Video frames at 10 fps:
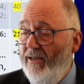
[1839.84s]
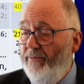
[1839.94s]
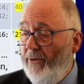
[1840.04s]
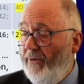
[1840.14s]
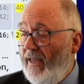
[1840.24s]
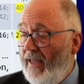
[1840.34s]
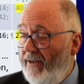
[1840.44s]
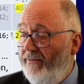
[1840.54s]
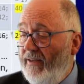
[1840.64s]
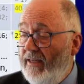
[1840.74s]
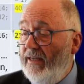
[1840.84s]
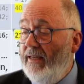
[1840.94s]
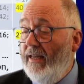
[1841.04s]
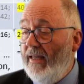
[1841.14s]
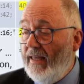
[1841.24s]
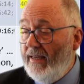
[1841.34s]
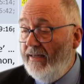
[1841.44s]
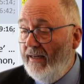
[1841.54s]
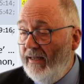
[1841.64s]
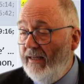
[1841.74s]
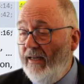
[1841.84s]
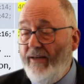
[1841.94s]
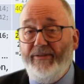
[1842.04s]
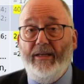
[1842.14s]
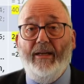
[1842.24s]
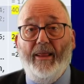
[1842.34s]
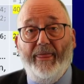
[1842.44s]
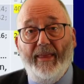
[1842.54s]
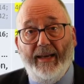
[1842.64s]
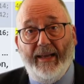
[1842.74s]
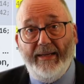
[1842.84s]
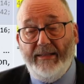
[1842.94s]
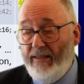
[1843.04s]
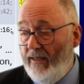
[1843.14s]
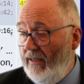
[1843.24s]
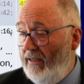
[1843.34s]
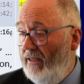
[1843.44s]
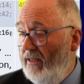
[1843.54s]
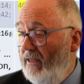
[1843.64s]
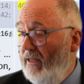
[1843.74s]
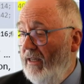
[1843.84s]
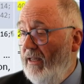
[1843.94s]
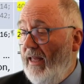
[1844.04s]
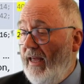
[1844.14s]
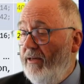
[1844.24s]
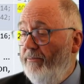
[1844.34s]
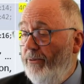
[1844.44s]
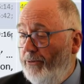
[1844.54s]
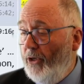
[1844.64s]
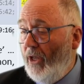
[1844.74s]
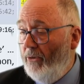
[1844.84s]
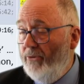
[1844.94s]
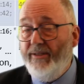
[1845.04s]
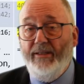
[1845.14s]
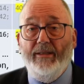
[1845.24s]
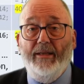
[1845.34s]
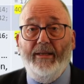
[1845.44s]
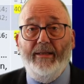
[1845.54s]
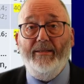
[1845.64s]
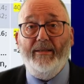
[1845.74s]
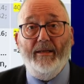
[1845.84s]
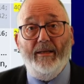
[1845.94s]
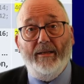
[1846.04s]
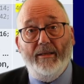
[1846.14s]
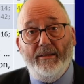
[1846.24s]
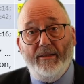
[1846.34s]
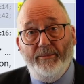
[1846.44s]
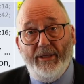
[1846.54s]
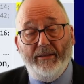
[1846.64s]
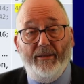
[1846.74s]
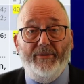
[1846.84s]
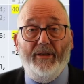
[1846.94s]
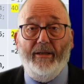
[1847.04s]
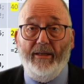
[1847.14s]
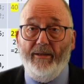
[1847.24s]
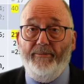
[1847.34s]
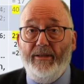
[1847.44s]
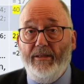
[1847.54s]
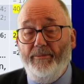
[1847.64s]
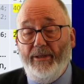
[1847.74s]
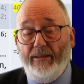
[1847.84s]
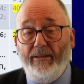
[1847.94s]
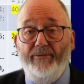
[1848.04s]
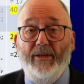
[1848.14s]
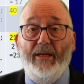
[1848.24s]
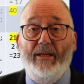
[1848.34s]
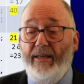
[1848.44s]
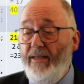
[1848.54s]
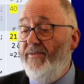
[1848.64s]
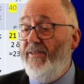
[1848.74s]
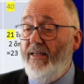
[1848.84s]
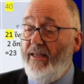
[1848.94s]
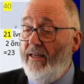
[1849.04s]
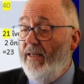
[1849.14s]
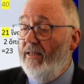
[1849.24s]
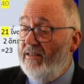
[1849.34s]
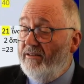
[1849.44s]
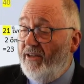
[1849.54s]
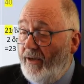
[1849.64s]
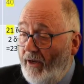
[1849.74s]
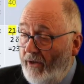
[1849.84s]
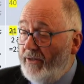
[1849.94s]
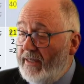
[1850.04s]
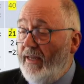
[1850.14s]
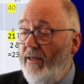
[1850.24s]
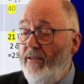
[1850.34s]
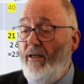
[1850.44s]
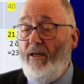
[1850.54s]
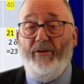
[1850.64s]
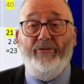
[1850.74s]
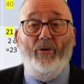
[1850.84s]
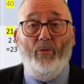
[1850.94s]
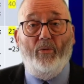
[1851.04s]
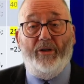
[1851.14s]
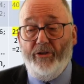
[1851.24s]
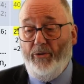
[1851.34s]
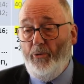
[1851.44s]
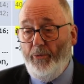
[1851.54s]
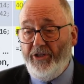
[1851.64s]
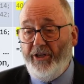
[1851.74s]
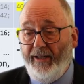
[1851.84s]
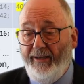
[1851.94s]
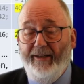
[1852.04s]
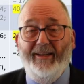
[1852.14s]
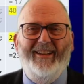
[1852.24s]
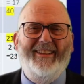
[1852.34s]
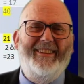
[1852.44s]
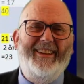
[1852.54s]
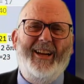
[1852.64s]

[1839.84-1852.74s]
But we have here hina after theleita, and poiosin is subjunctive. So hina plus subjunctive gives the content of what you're wishing, the